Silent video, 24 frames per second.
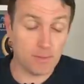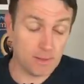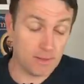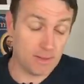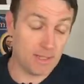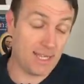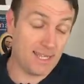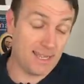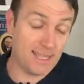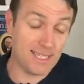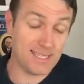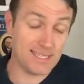
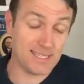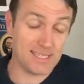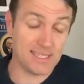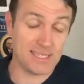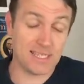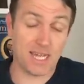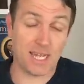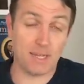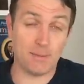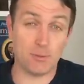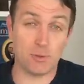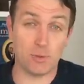and that's the
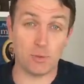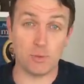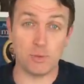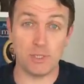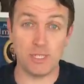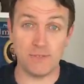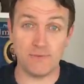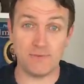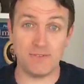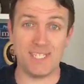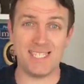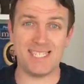time to
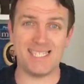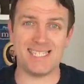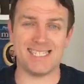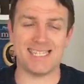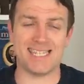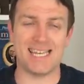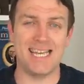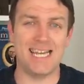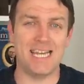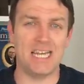revisit